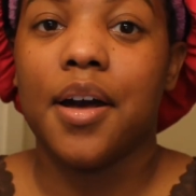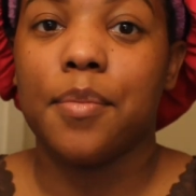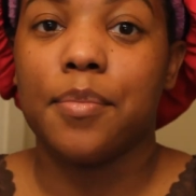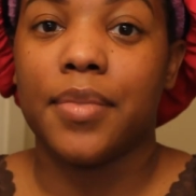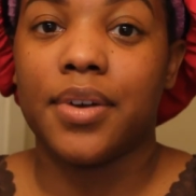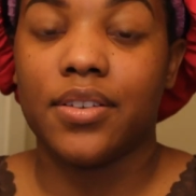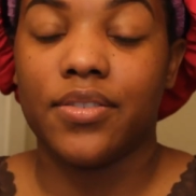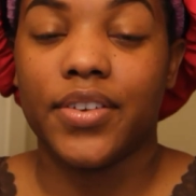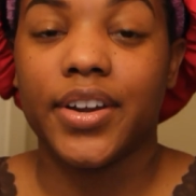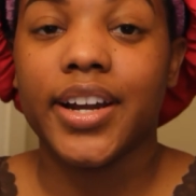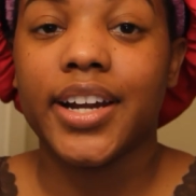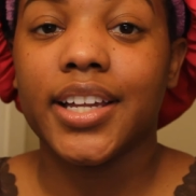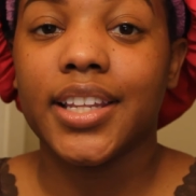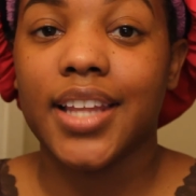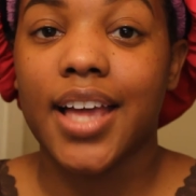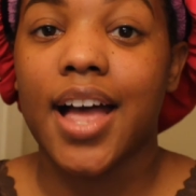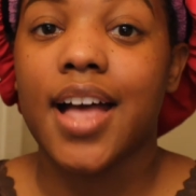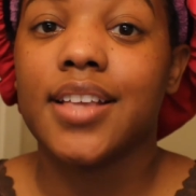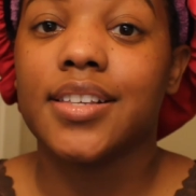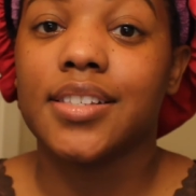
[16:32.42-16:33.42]
My very
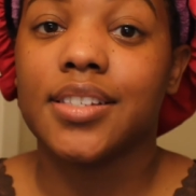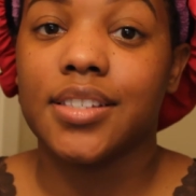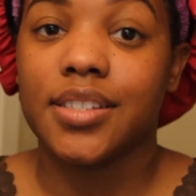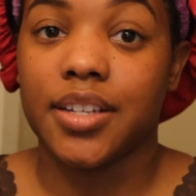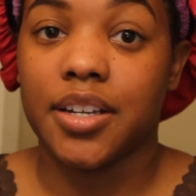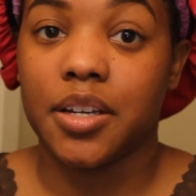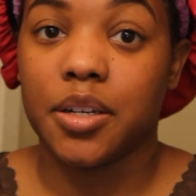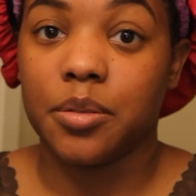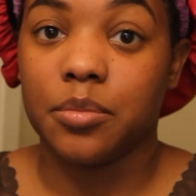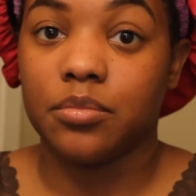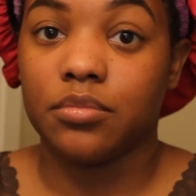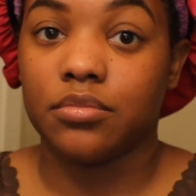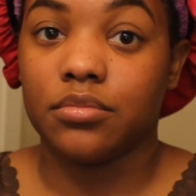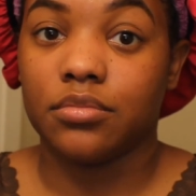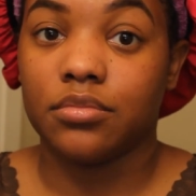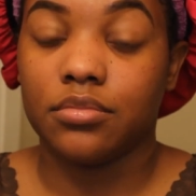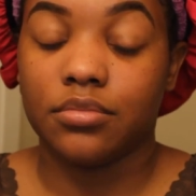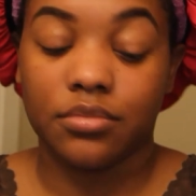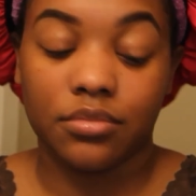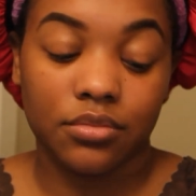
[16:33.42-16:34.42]
last step
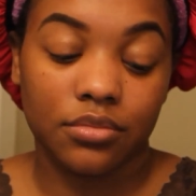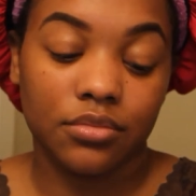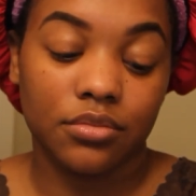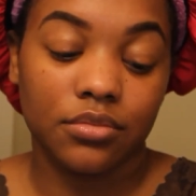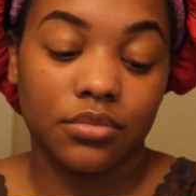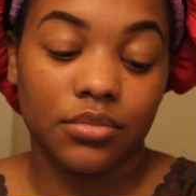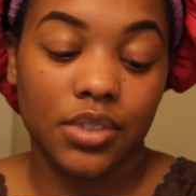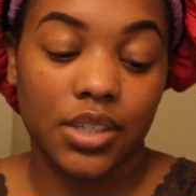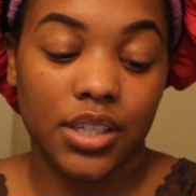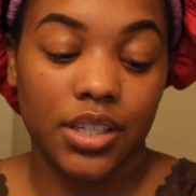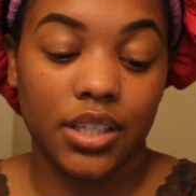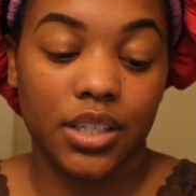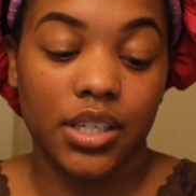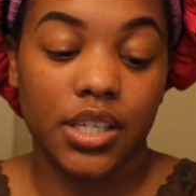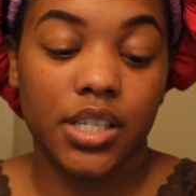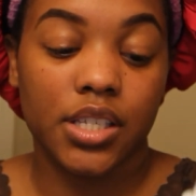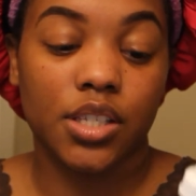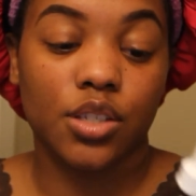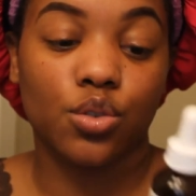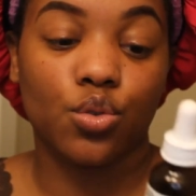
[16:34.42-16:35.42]

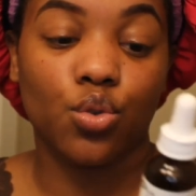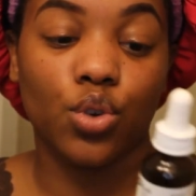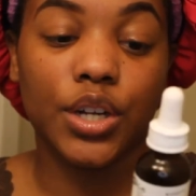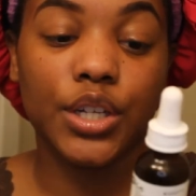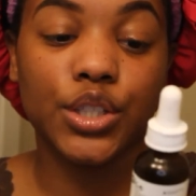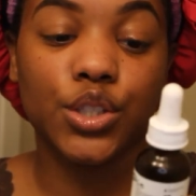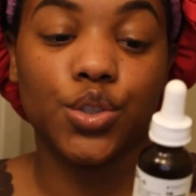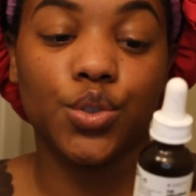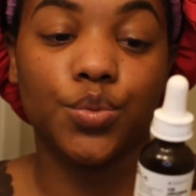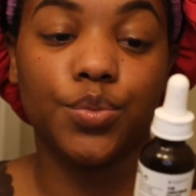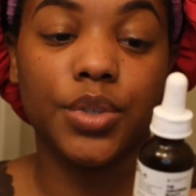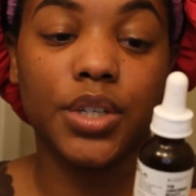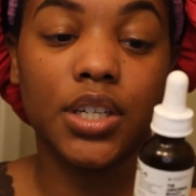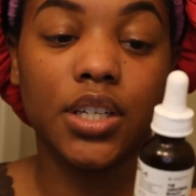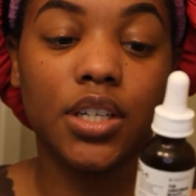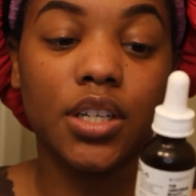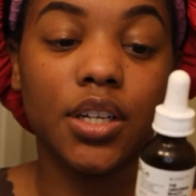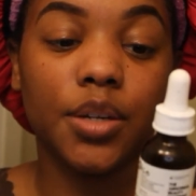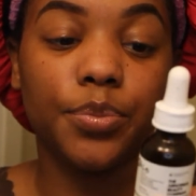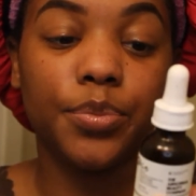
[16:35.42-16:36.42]
is going to be
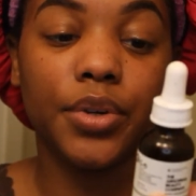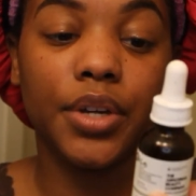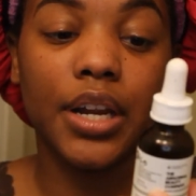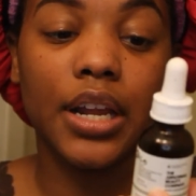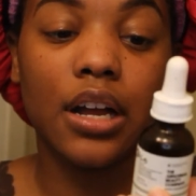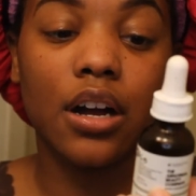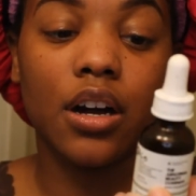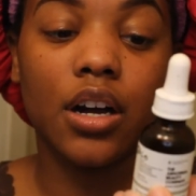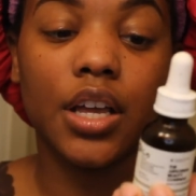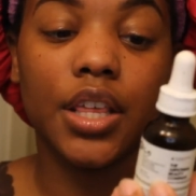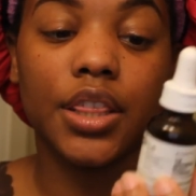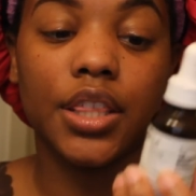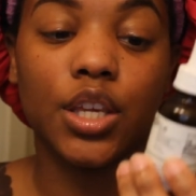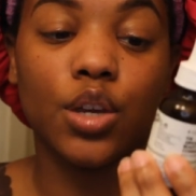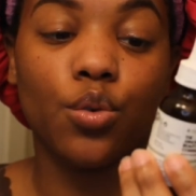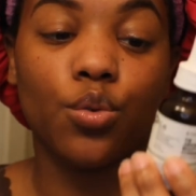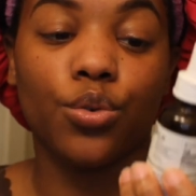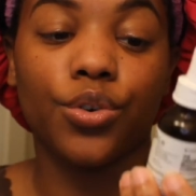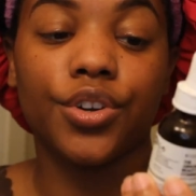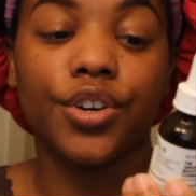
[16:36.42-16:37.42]
putting on The
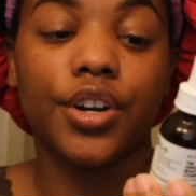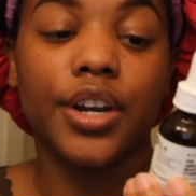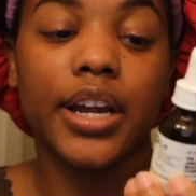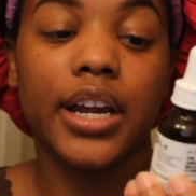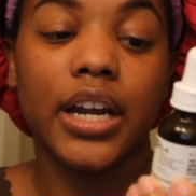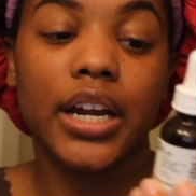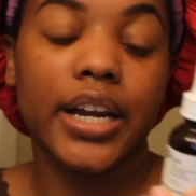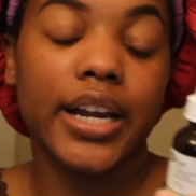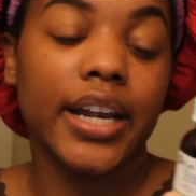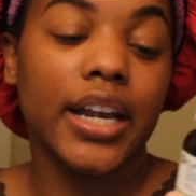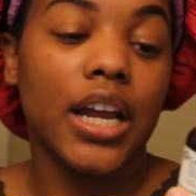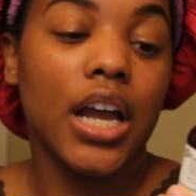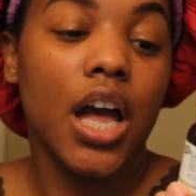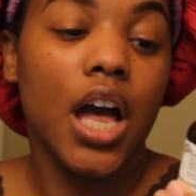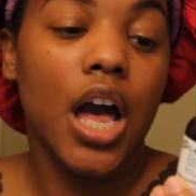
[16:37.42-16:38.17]
Ordinary